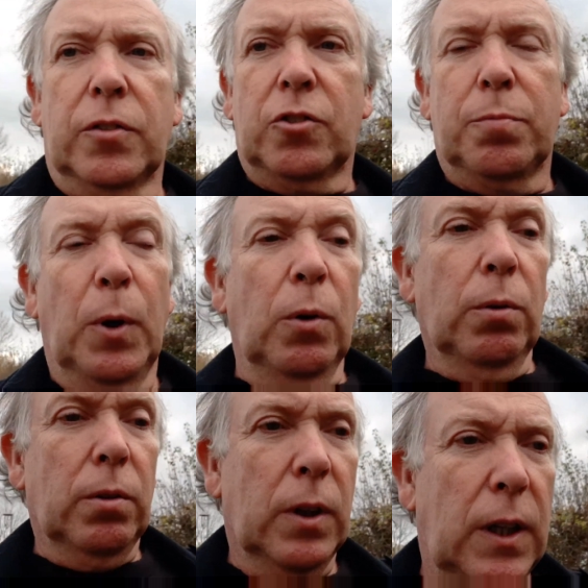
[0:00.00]

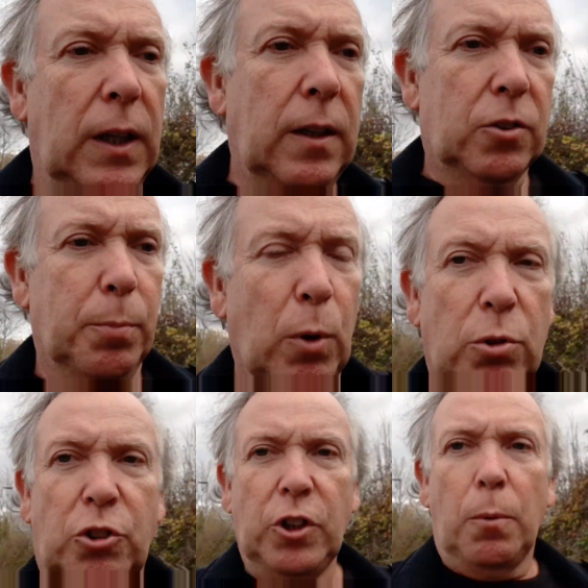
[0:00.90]

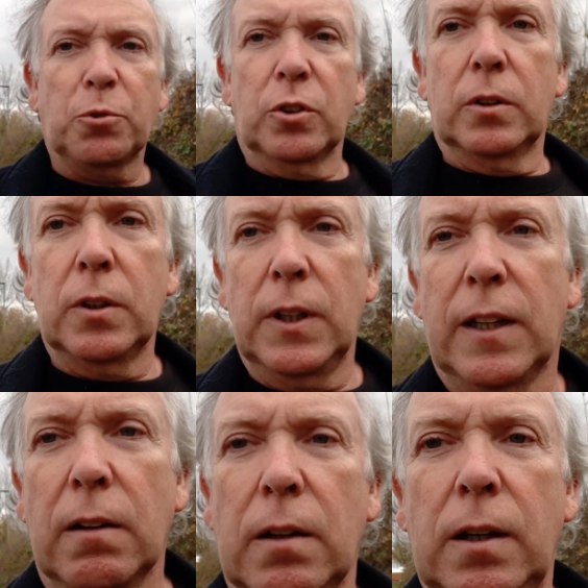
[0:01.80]
small shops and
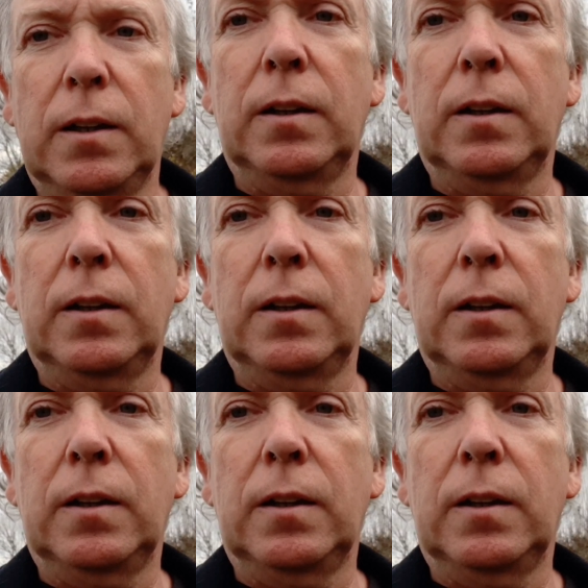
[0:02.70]
little